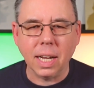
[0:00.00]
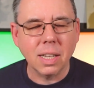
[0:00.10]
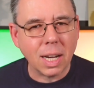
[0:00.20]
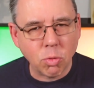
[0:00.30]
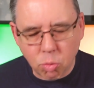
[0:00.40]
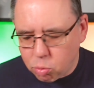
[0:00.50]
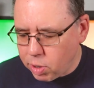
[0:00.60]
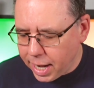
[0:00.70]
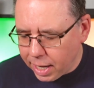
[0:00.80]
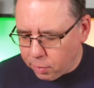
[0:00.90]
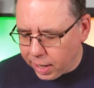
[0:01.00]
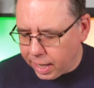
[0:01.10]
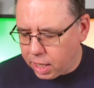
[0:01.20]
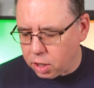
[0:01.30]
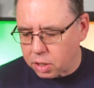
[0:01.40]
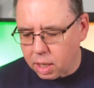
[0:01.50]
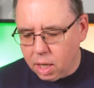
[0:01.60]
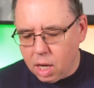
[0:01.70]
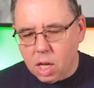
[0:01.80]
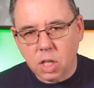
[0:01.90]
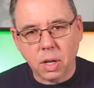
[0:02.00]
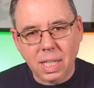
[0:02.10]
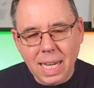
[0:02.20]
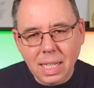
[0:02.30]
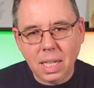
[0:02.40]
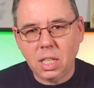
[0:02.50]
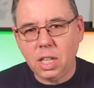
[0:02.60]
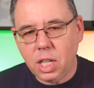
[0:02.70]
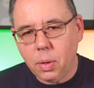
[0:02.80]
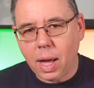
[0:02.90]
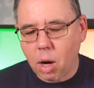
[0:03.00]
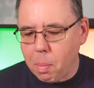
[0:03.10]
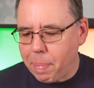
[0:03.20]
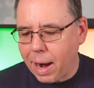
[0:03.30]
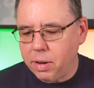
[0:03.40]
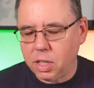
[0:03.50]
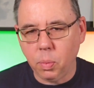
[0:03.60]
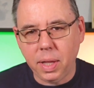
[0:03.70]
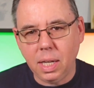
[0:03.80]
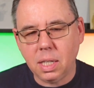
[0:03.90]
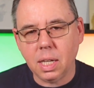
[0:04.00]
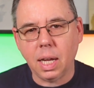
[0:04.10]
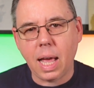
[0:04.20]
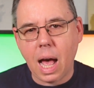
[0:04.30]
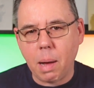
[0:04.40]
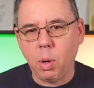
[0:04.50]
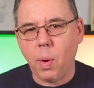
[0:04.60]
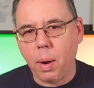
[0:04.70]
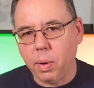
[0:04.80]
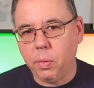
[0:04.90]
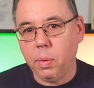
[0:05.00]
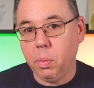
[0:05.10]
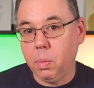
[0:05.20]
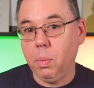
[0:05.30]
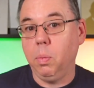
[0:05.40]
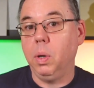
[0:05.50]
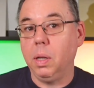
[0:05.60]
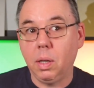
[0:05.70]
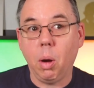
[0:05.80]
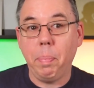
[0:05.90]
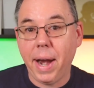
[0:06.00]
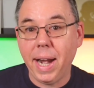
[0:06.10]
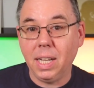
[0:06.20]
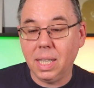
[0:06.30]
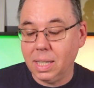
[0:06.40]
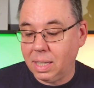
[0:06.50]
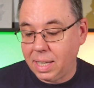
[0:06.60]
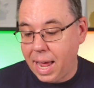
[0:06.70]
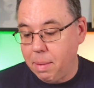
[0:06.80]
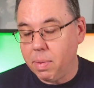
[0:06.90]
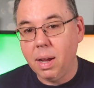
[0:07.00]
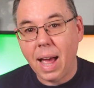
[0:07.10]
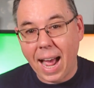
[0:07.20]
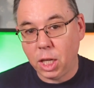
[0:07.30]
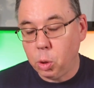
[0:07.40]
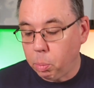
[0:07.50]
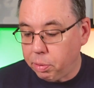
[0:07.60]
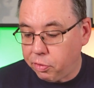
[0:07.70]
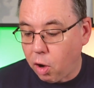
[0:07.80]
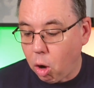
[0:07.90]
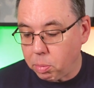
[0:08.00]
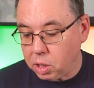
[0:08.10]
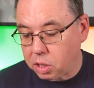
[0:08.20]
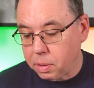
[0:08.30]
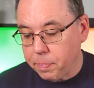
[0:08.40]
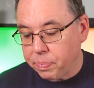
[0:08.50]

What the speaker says: It sounds really, really good. So it's easiest to do that comparison with Instant Karma, where we're comparing it to the same actual performance.